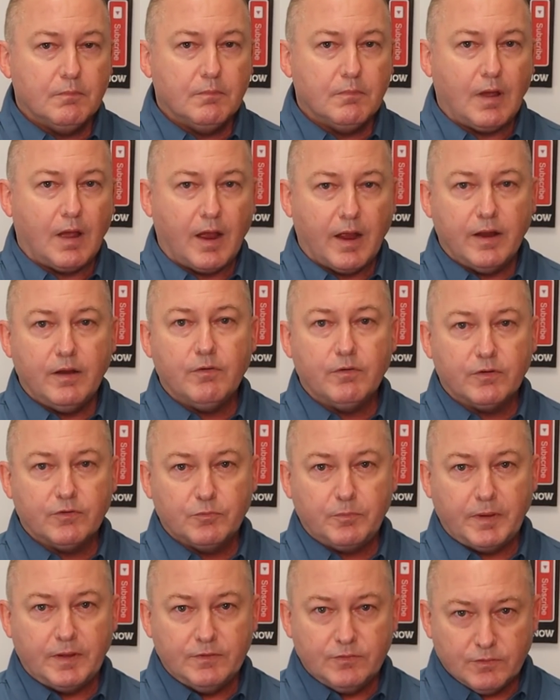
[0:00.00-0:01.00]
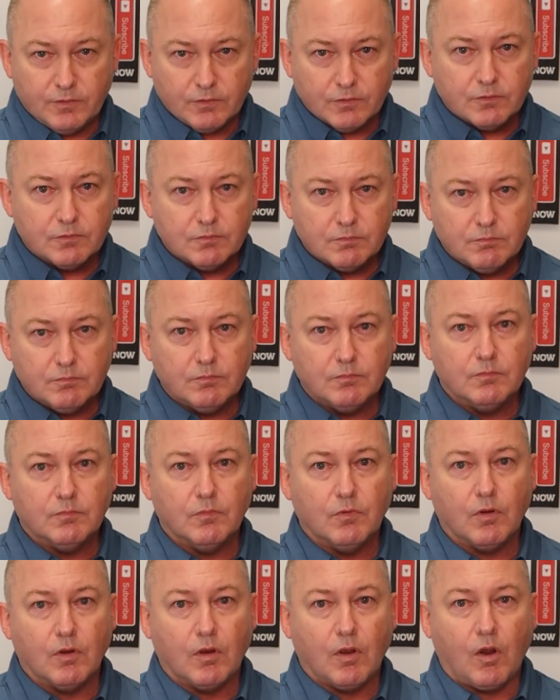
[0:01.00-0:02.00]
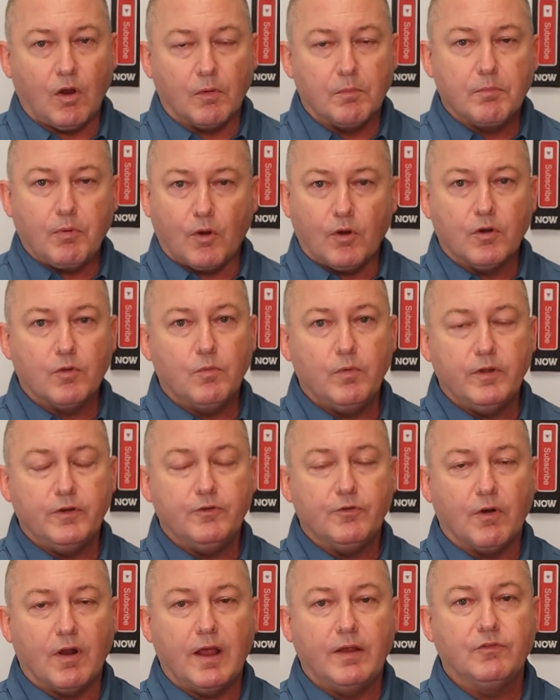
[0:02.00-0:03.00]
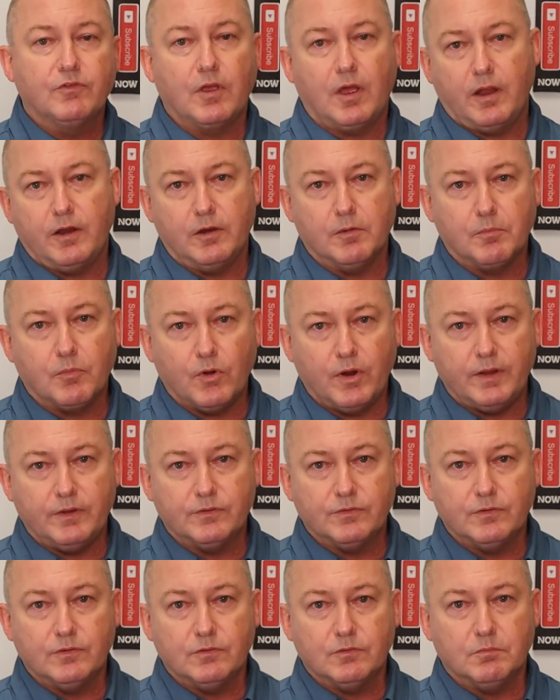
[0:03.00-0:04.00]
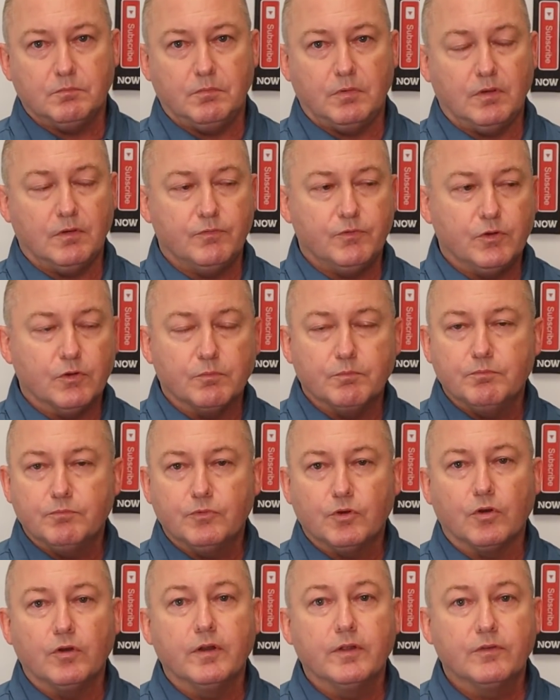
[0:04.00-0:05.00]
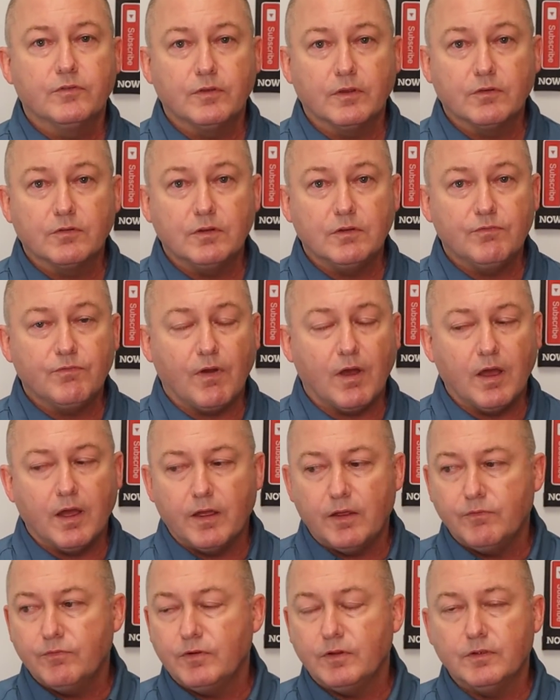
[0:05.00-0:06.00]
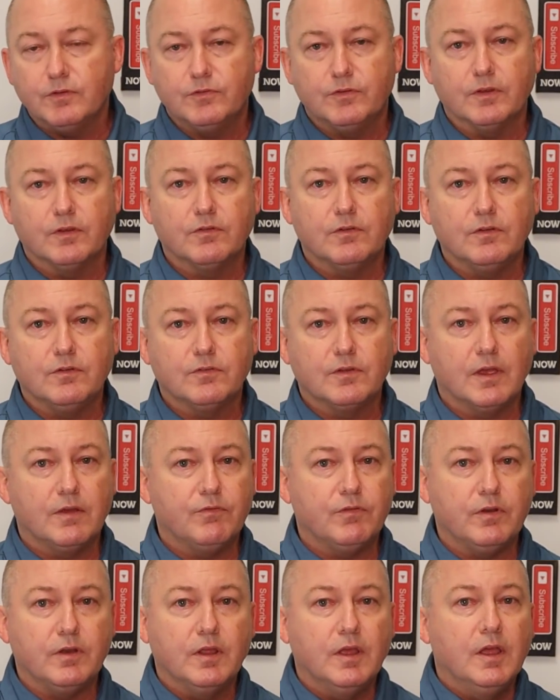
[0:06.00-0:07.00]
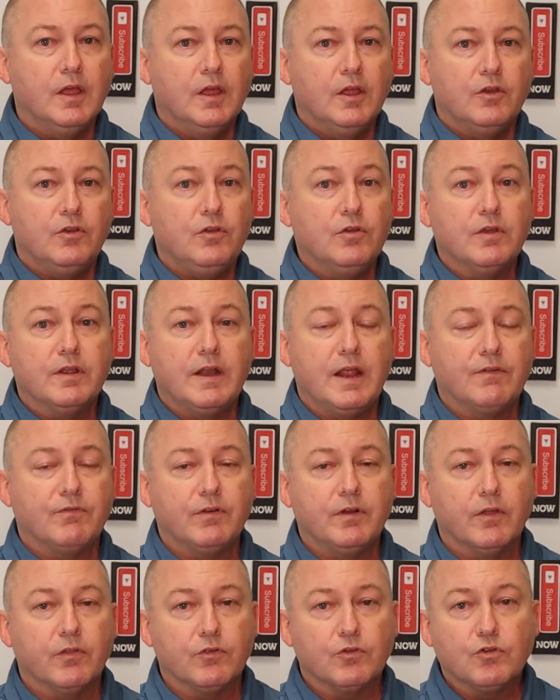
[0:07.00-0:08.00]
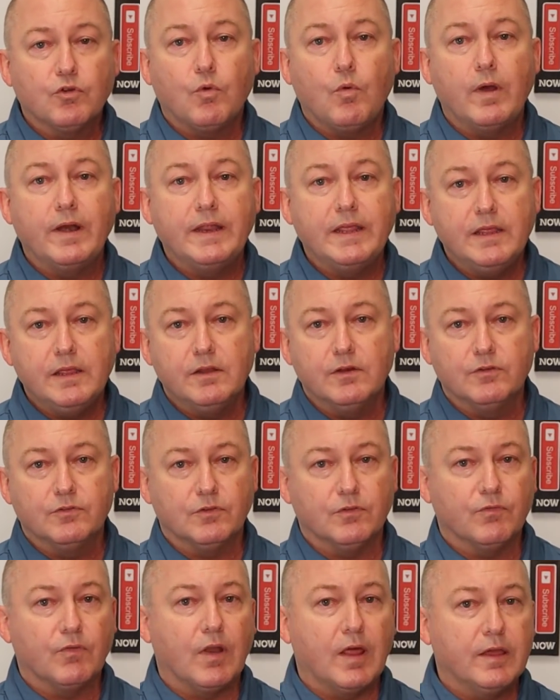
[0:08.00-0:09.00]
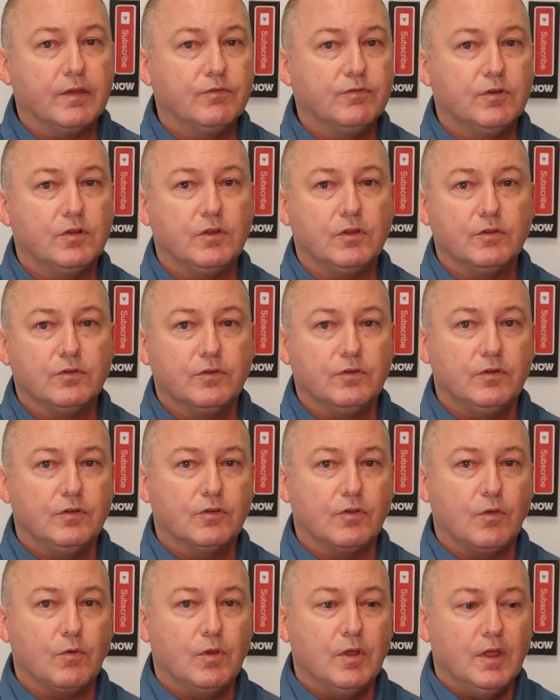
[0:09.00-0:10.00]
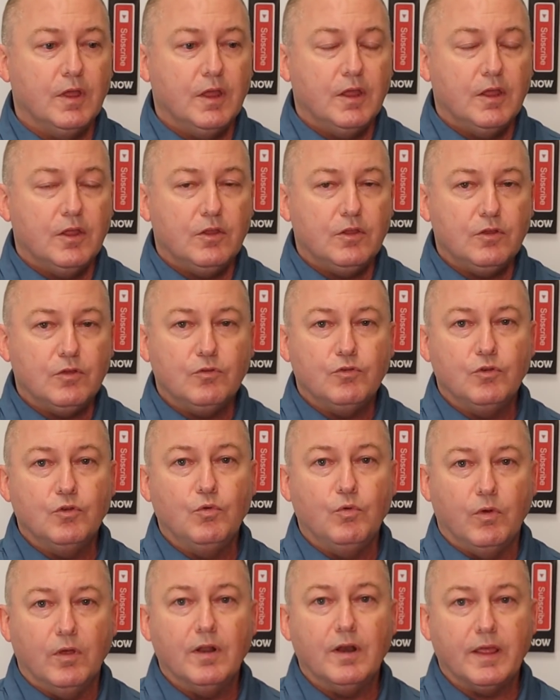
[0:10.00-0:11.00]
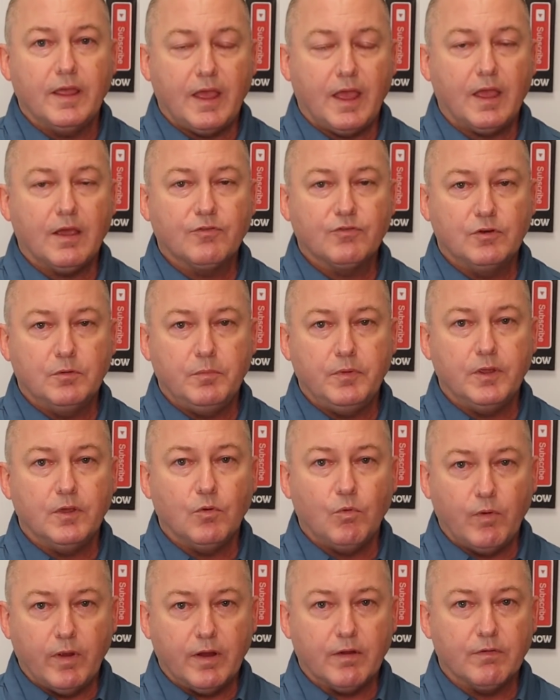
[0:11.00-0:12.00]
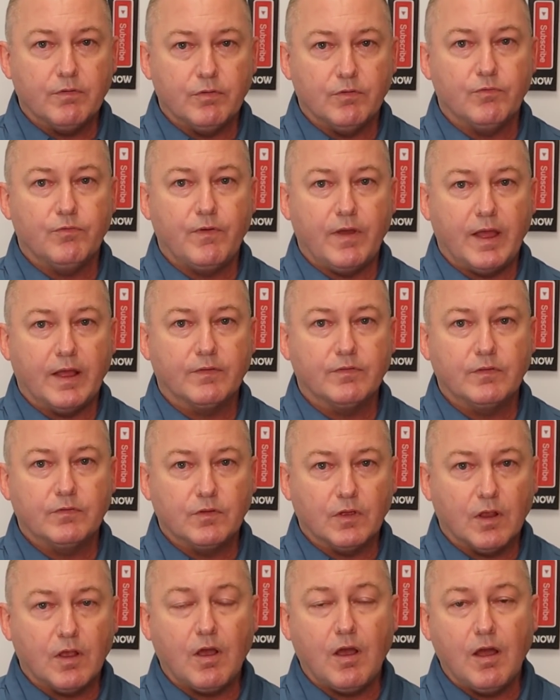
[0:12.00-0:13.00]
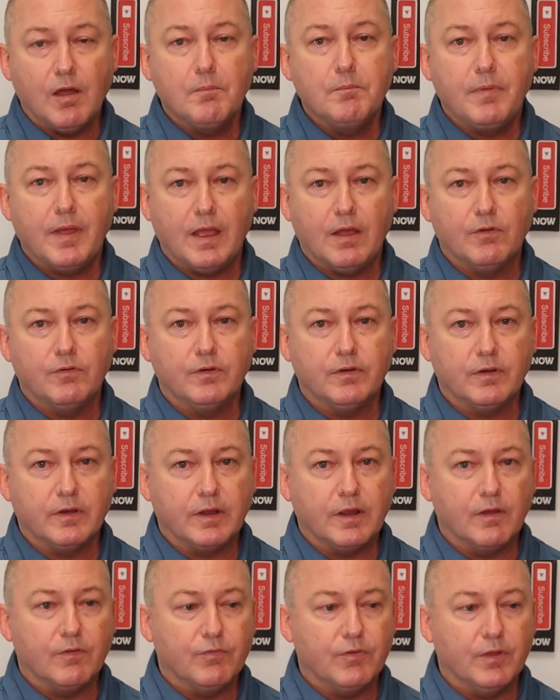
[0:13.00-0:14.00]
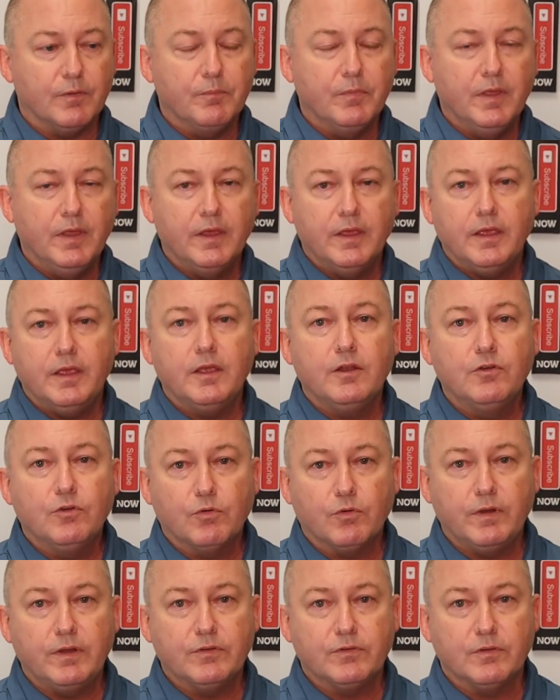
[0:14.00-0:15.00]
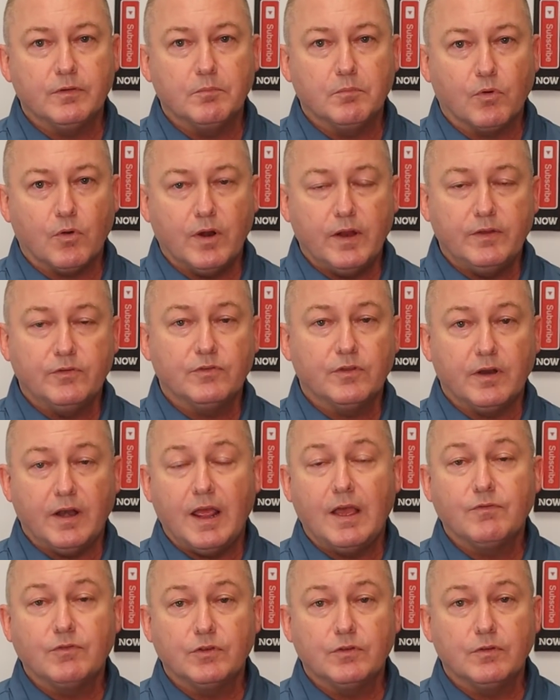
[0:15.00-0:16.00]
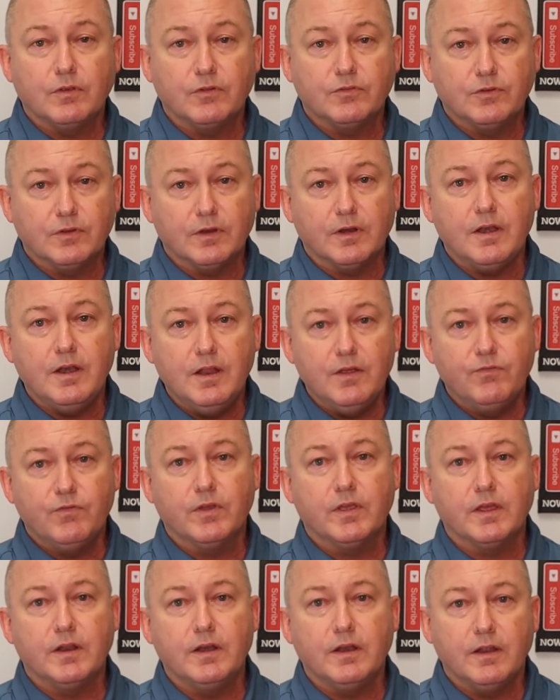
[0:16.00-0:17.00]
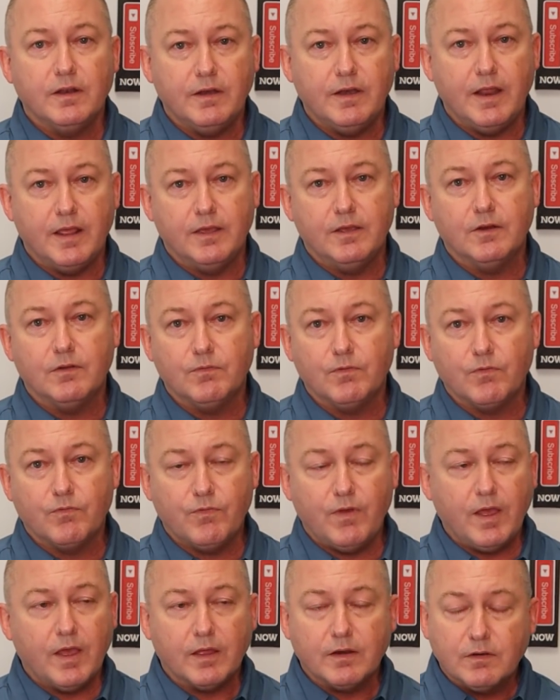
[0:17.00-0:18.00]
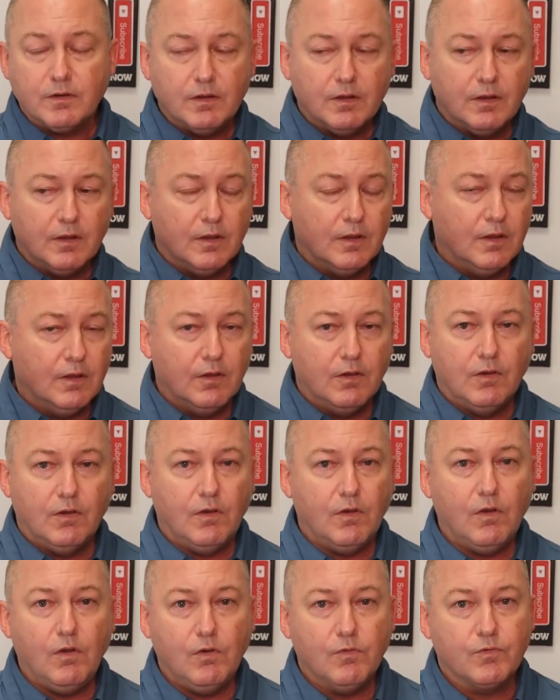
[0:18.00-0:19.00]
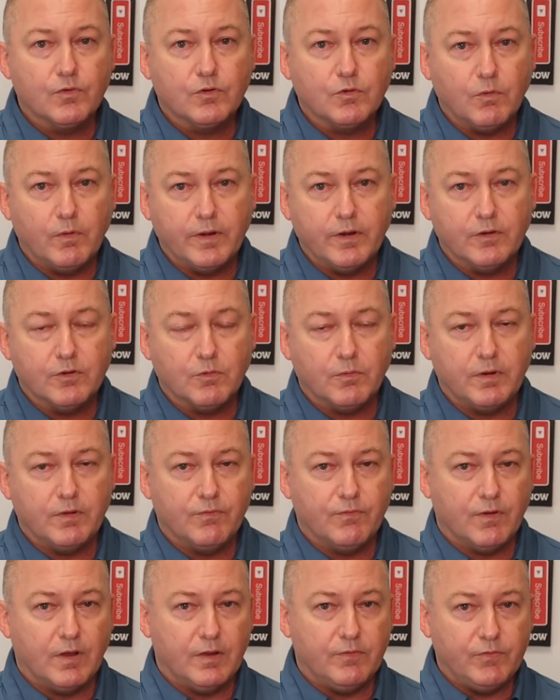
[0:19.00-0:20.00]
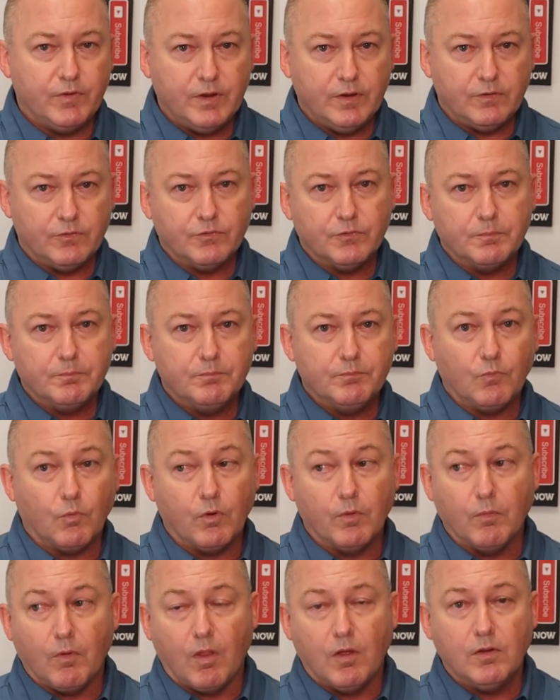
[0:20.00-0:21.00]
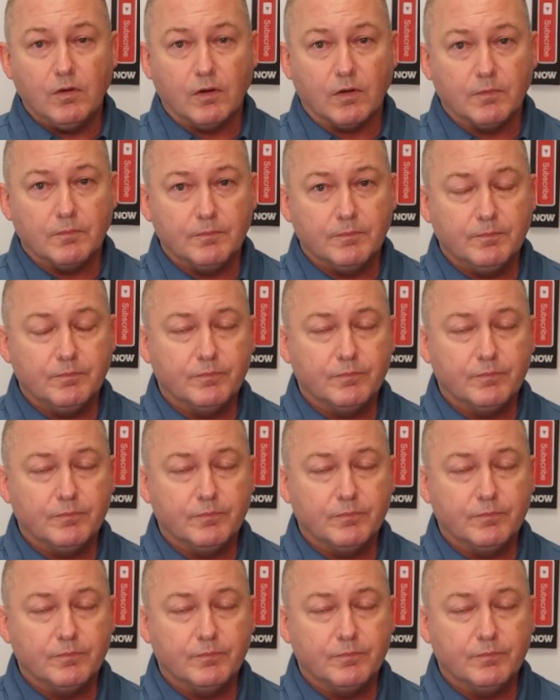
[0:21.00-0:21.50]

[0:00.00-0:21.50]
Higher expenses are part of what drives higher prices. If you're turning 65 to 67, you can have another 20 years of life to use. So you really have to be aware of the fact that the compounding of the increase in price can have a significant negative effect over 20 or 25 years or longer.